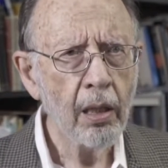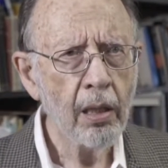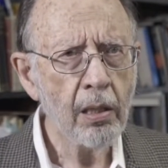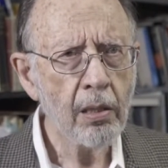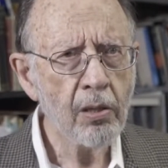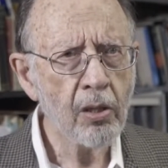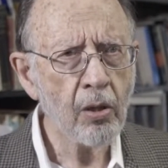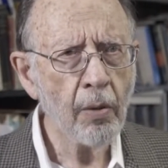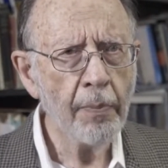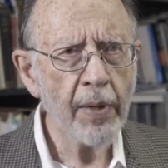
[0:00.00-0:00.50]

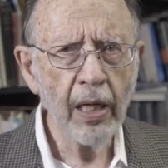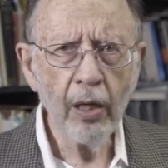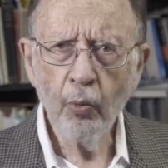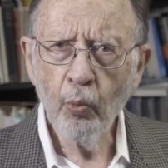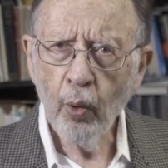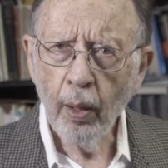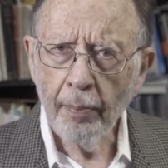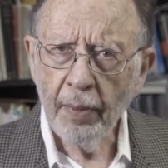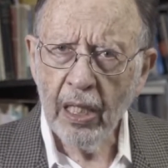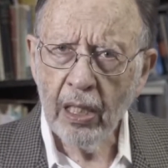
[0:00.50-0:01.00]
So many
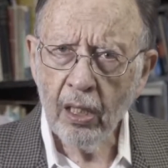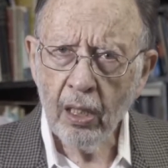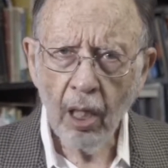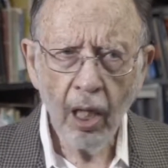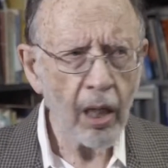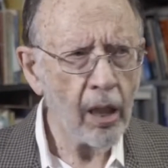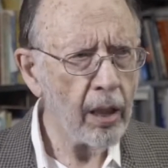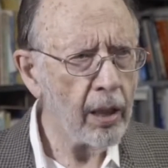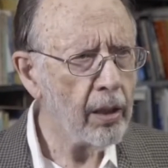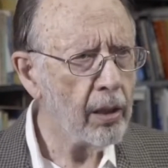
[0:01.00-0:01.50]
women
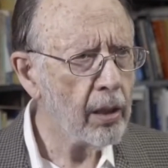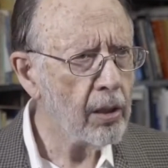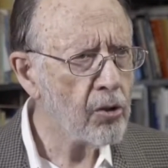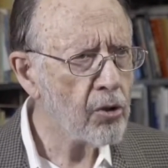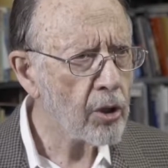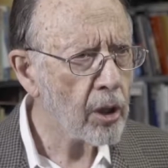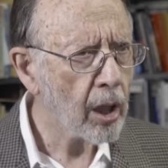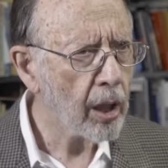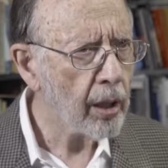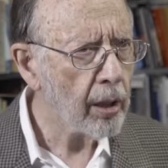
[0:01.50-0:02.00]
died in
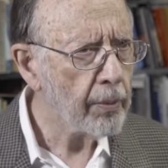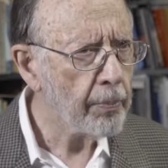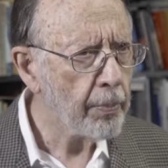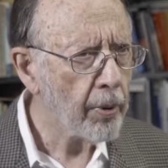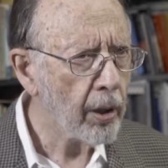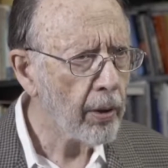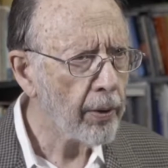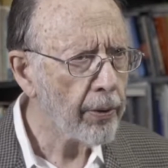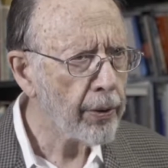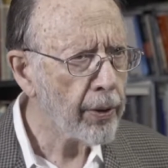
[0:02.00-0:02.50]

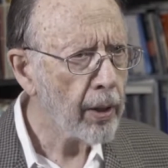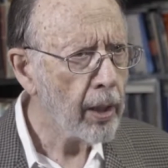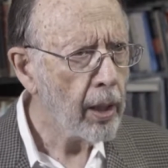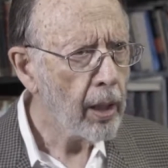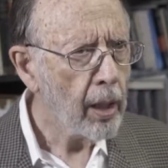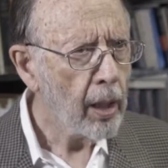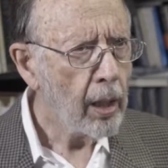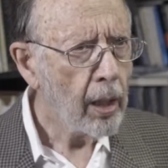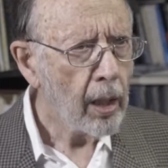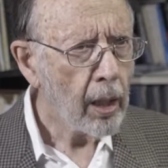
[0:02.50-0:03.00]
childbirth.
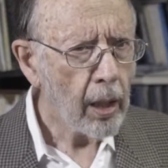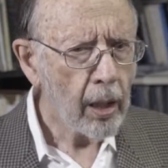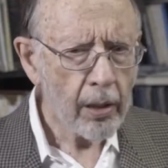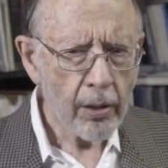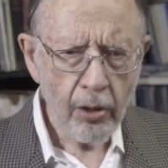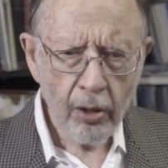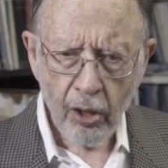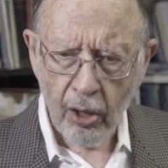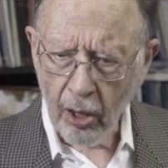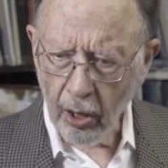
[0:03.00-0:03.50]
And
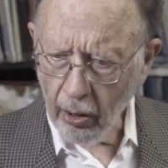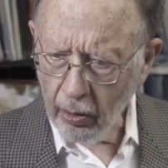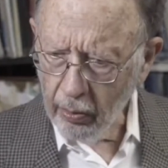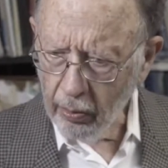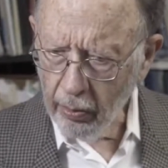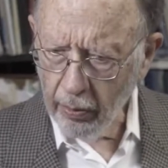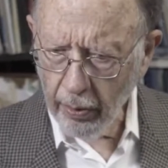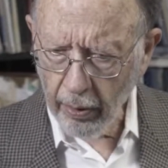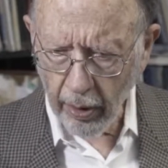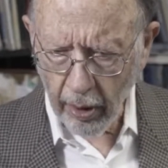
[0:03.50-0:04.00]

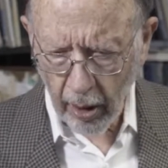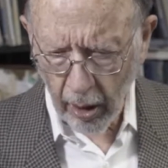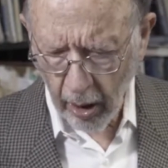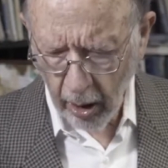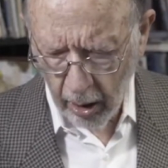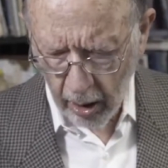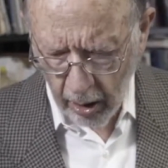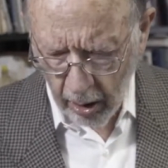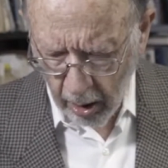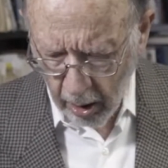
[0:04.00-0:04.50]
so the